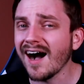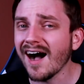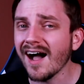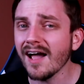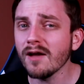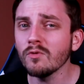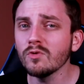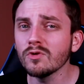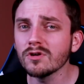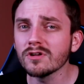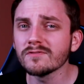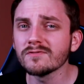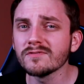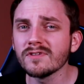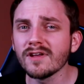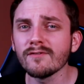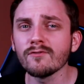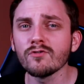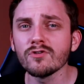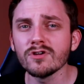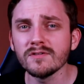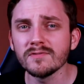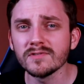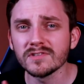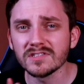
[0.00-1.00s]
I would have
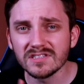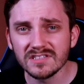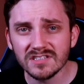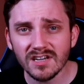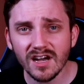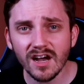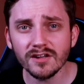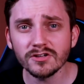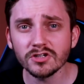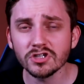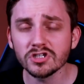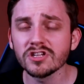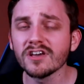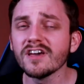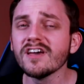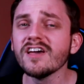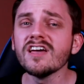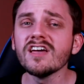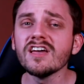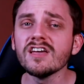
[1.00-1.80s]
never even touched